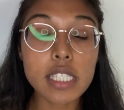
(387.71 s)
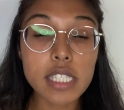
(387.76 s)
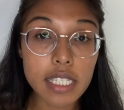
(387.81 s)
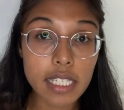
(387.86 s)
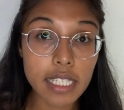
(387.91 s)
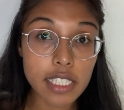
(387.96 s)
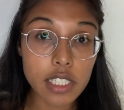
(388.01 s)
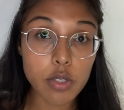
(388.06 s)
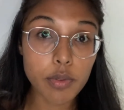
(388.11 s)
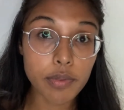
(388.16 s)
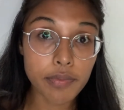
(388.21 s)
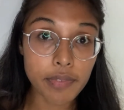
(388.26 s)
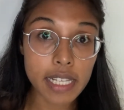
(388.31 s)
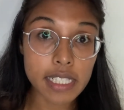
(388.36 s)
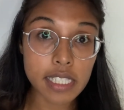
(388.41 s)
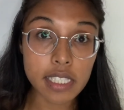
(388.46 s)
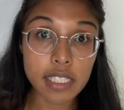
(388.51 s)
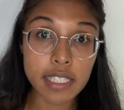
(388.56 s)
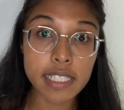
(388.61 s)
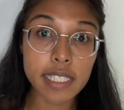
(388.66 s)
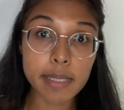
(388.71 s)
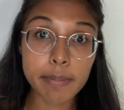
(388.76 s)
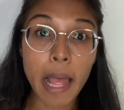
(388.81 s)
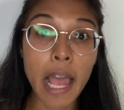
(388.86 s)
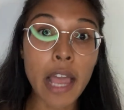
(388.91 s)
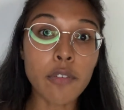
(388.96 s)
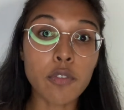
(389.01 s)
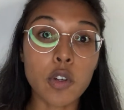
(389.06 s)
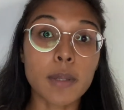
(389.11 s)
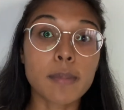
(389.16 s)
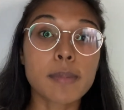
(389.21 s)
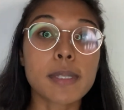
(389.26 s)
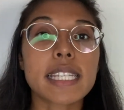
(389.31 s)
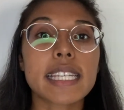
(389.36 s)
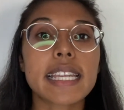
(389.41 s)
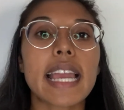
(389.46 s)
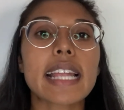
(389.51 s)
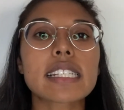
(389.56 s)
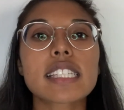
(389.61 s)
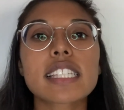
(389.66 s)
to need to invest in this platform to
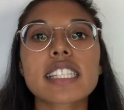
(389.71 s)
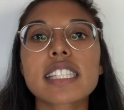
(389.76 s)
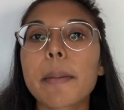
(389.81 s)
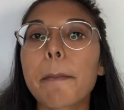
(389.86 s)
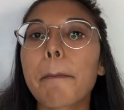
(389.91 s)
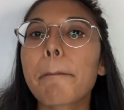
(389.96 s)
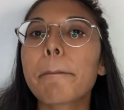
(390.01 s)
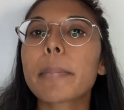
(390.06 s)
get to some